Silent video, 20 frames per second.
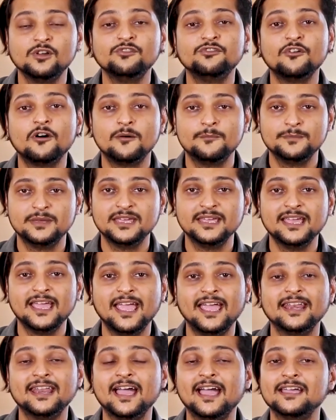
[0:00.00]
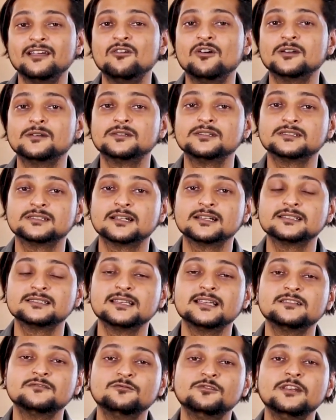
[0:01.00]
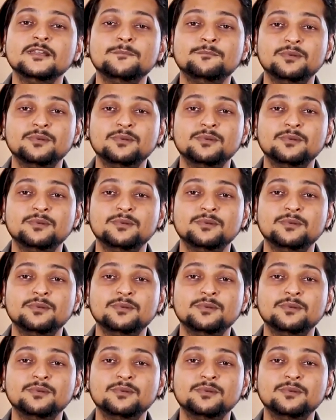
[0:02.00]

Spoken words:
for me, and I got successfully